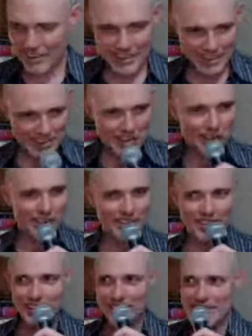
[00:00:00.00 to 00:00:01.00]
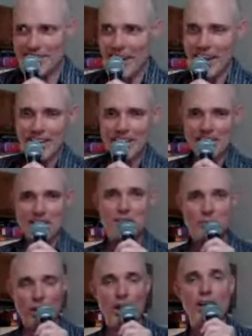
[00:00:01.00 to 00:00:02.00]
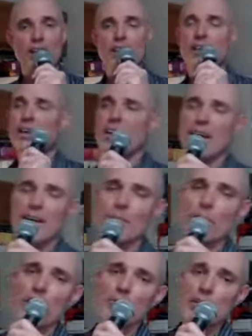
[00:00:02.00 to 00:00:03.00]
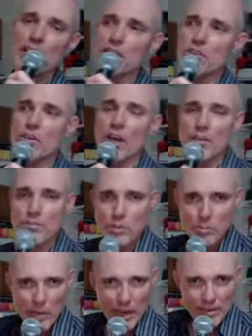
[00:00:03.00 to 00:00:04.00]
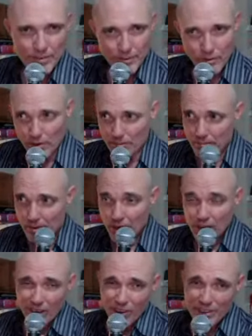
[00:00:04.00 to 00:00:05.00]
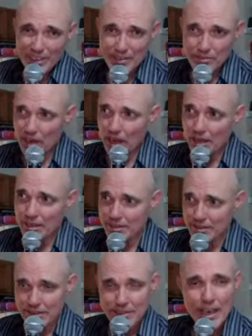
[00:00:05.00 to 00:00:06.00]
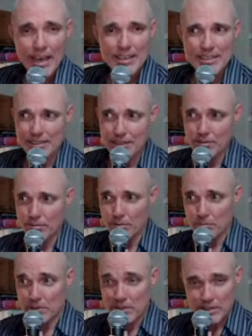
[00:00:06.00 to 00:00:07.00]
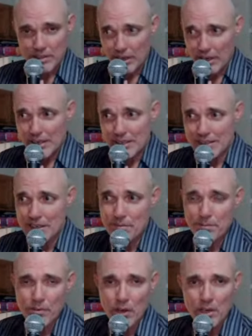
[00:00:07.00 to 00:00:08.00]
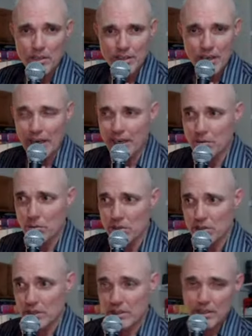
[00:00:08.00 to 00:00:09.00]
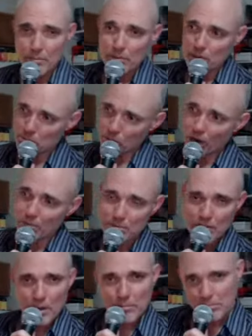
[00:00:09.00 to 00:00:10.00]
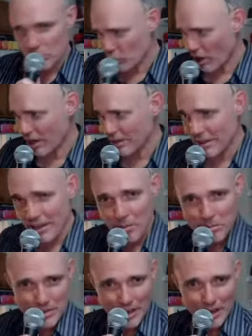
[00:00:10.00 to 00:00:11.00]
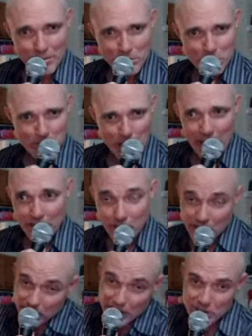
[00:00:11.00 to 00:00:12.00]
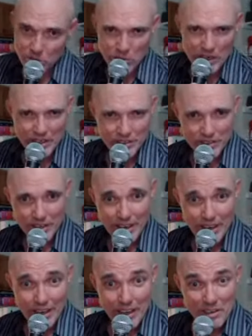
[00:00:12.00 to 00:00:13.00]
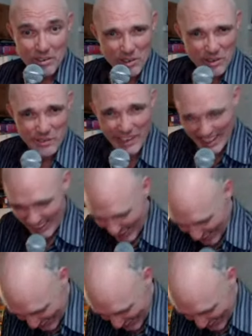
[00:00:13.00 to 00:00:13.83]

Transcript: Yeah, exactly. Right. Come on, man. You got to feel bad for him. All they've got is a text that's from a defunct language that somebody propped up and shocked a couple times with the battery and it twitched. Right?